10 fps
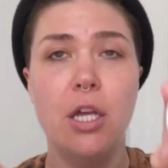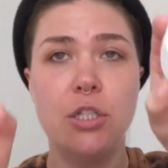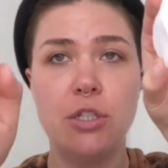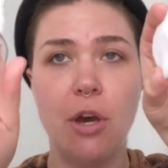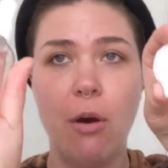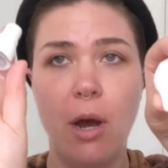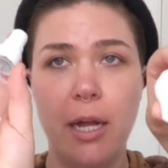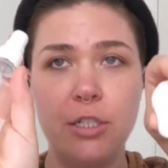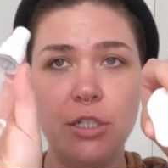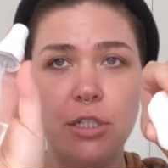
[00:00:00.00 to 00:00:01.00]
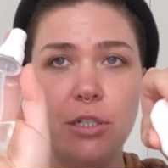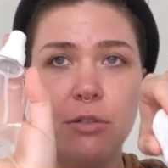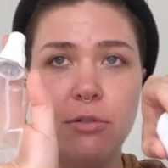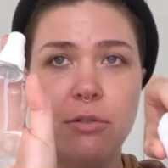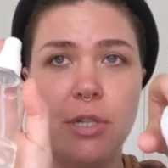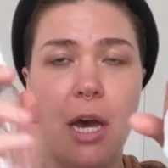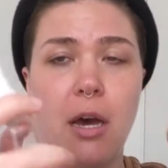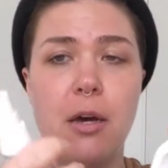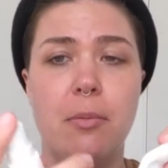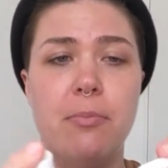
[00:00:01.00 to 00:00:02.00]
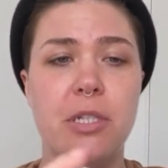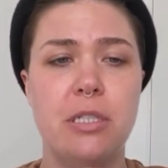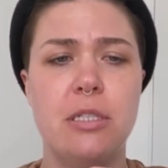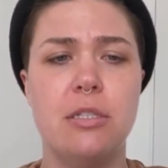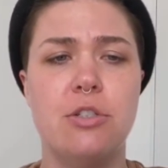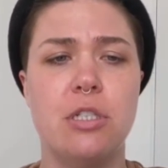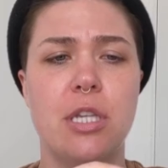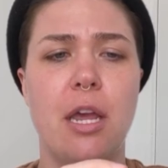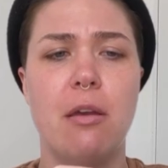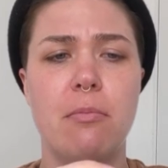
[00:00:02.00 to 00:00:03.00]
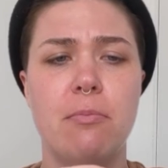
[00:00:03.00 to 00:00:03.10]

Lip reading: So I just use, this is just like